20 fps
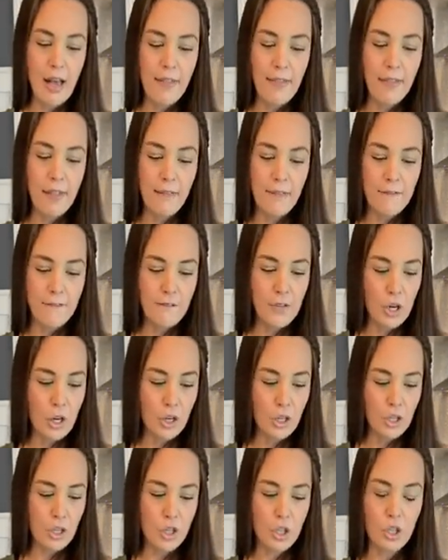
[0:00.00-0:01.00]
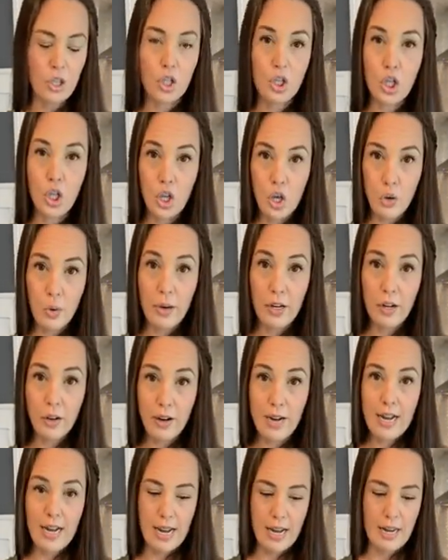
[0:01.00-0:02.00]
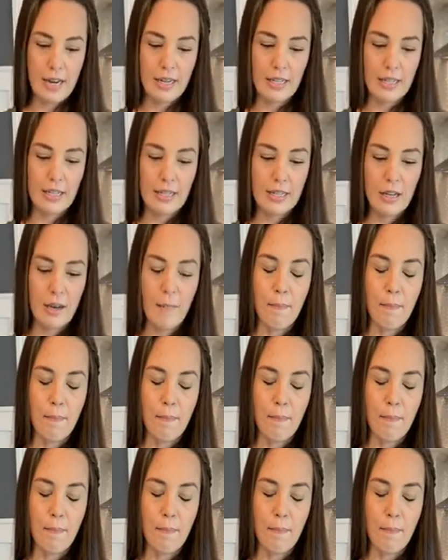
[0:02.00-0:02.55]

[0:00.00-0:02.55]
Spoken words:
the first two ingredients,